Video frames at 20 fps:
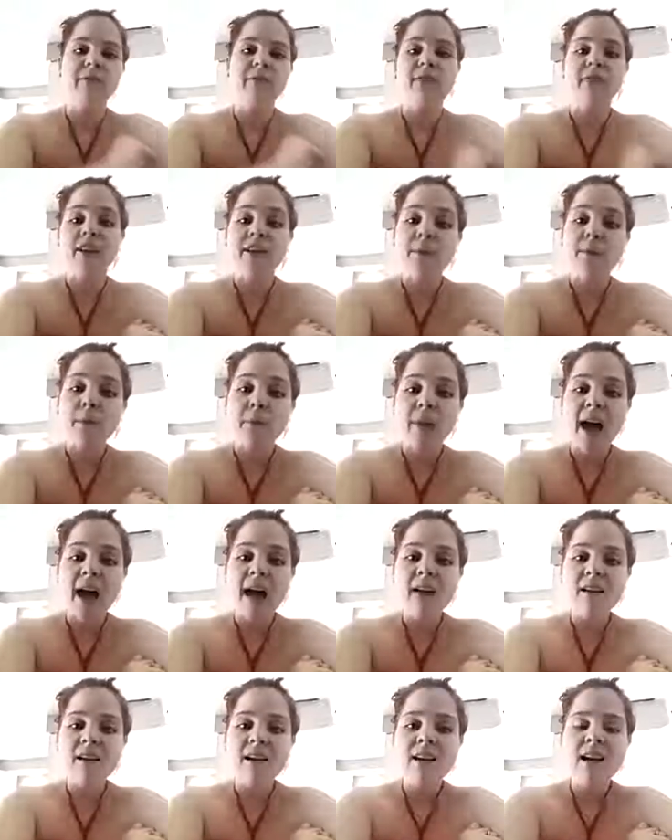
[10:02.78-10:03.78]
that investment
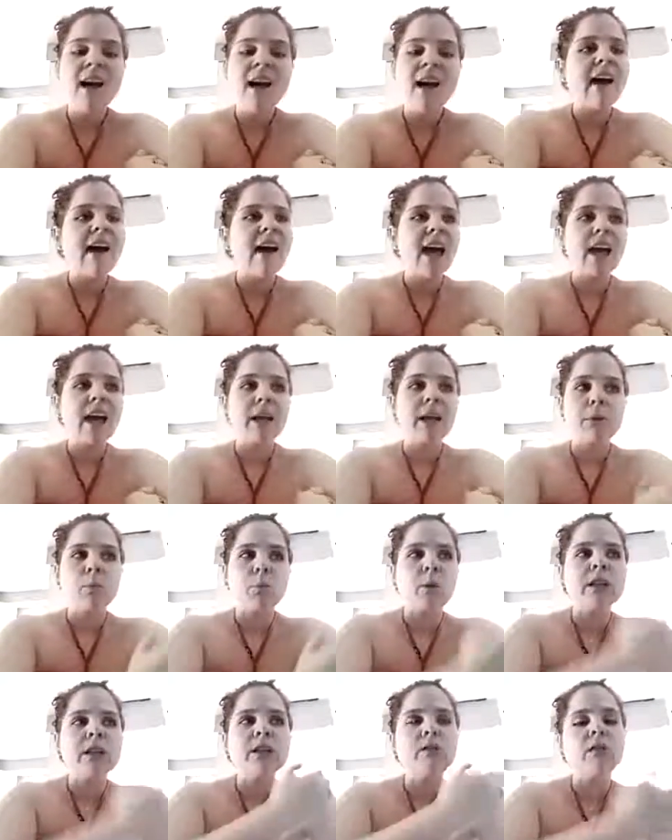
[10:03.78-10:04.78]
back. And I
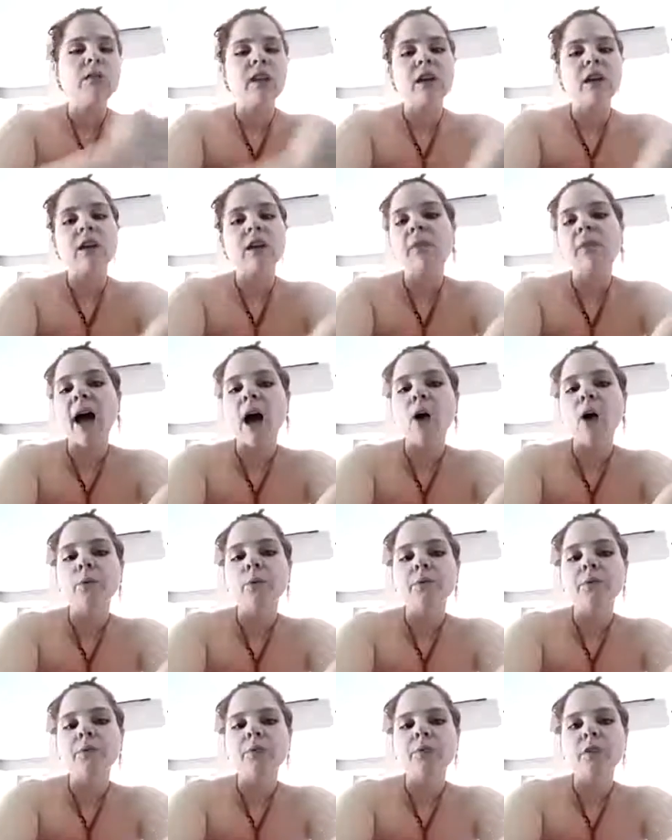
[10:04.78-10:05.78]
mean, when you think
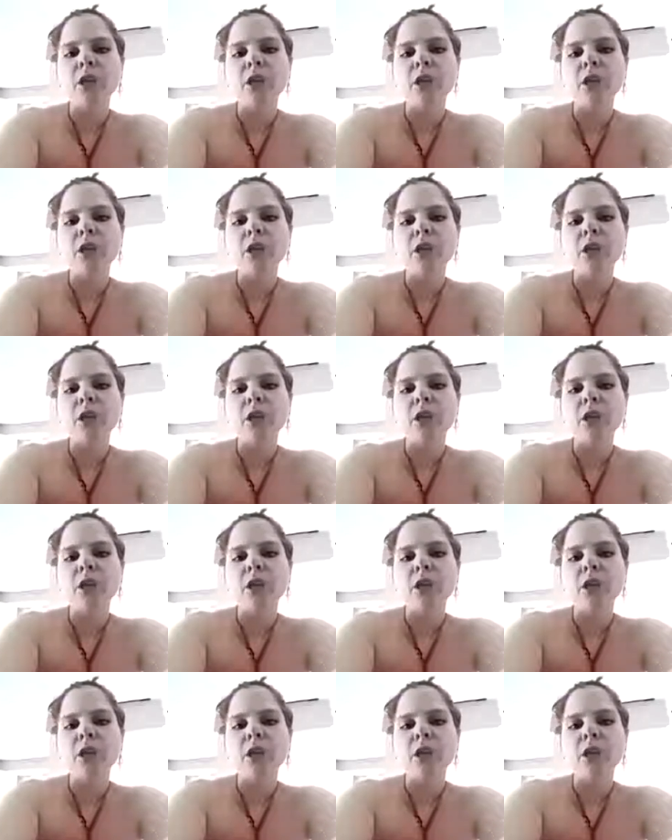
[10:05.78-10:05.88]
about,